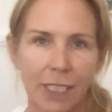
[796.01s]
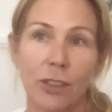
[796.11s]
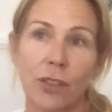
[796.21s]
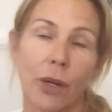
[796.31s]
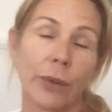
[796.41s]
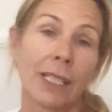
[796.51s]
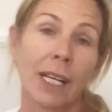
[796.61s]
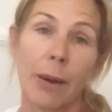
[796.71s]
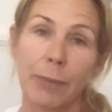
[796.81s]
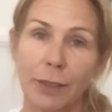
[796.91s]
So in a
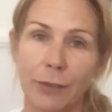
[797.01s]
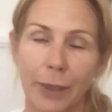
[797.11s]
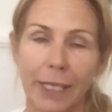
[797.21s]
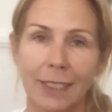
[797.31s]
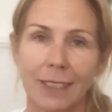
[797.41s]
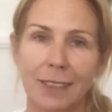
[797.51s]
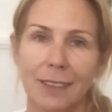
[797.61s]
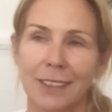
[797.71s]
couple of weeks.